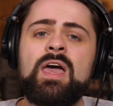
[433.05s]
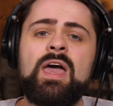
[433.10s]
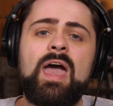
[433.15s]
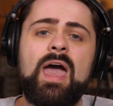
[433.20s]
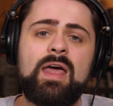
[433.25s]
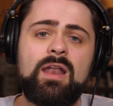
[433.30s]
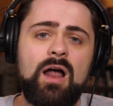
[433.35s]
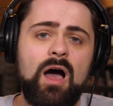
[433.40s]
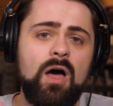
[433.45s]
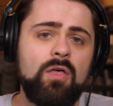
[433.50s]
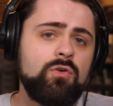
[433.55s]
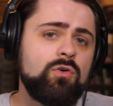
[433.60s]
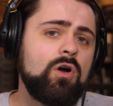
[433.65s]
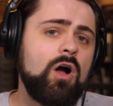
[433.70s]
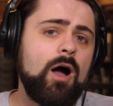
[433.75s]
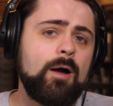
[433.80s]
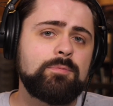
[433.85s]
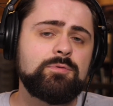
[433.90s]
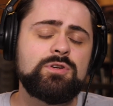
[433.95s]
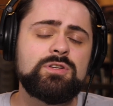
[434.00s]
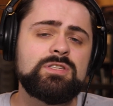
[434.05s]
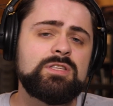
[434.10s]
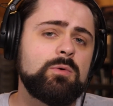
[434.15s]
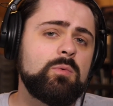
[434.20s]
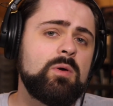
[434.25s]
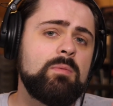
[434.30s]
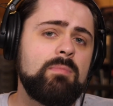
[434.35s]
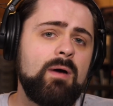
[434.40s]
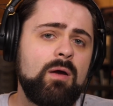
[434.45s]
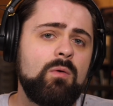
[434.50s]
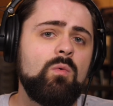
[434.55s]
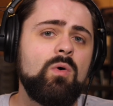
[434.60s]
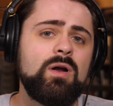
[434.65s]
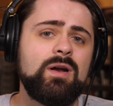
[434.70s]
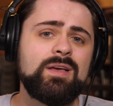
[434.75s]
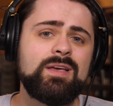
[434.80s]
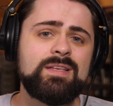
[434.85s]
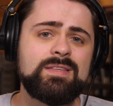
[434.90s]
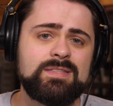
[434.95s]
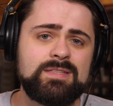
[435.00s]
and other options that we might want
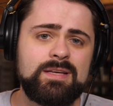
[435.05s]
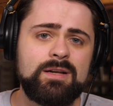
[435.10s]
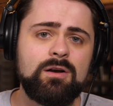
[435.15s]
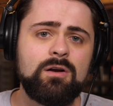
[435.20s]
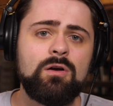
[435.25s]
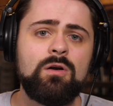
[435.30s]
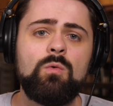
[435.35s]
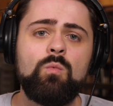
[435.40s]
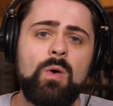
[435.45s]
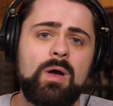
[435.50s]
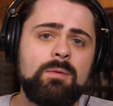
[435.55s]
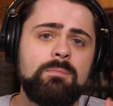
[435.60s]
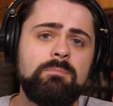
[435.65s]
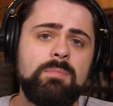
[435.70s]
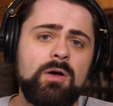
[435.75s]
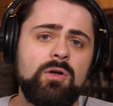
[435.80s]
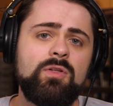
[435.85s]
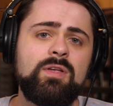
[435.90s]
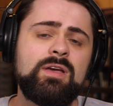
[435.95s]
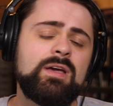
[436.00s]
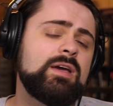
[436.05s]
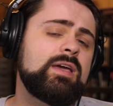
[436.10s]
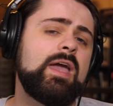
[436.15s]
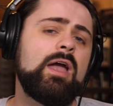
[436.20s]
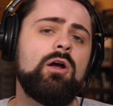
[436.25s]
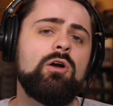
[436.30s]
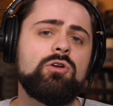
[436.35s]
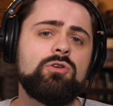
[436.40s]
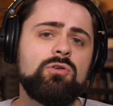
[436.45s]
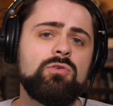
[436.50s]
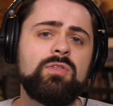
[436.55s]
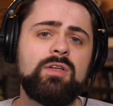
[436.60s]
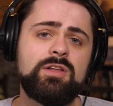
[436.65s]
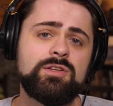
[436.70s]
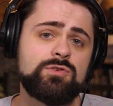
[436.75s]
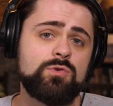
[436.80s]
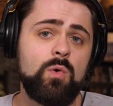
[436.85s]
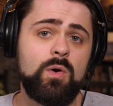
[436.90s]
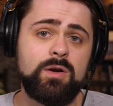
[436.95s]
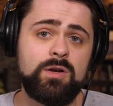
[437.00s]
to consider when building a character that
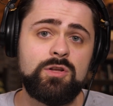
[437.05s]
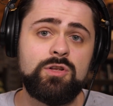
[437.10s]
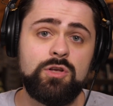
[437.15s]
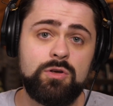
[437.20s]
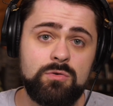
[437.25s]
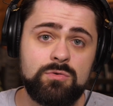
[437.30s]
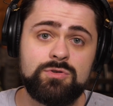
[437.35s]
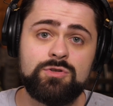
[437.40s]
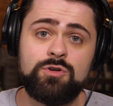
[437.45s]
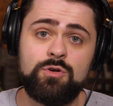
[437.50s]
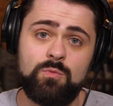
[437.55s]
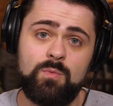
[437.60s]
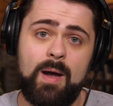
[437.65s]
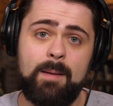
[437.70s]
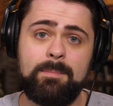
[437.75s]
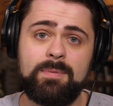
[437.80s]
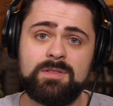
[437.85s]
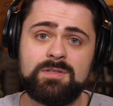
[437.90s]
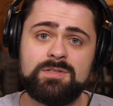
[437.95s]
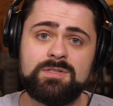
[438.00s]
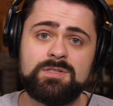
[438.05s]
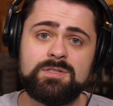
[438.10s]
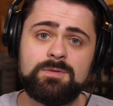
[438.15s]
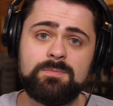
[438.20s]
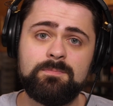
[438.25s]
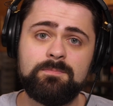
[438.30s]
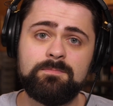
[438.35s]
is going to use two weapons.